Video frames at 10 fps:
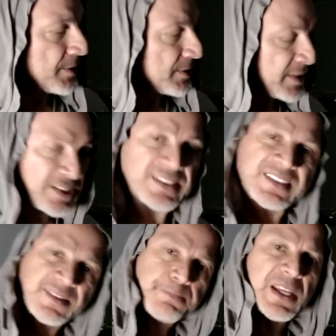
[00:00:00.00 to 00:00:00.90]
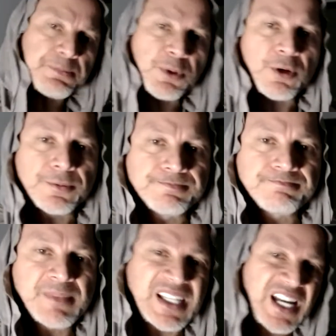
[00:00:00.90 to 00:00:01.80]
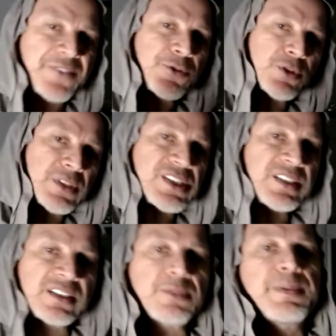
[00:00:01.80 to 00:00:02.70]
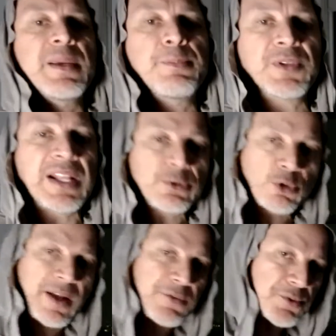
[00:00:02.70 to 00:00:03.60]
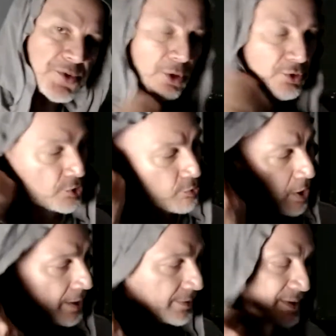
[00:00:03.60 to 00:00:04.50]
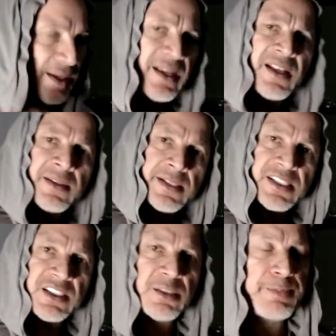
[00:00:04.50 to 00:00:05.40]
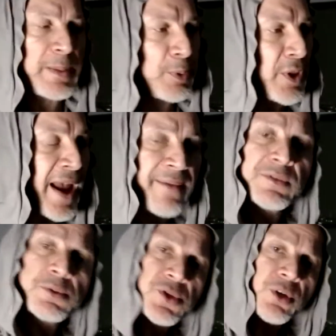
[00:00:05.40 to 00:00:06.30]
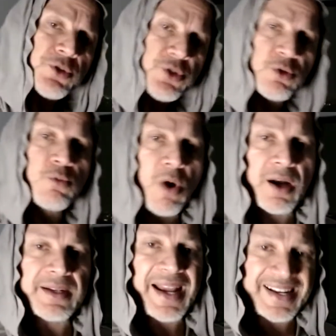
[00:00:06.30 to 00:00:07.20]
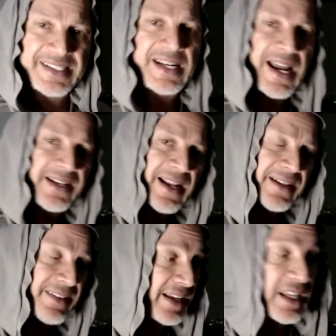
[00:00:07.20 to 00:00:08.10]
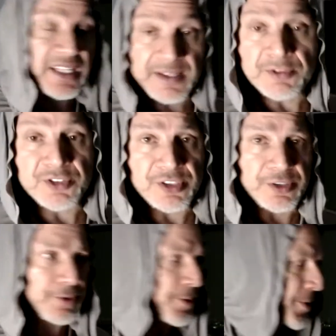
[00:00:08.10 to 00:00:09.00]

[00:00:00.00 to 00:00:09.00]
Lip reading: listen to people. Be careful listening to people that don't have the result you want. Listen to people that have the result you want, and they can give it to you,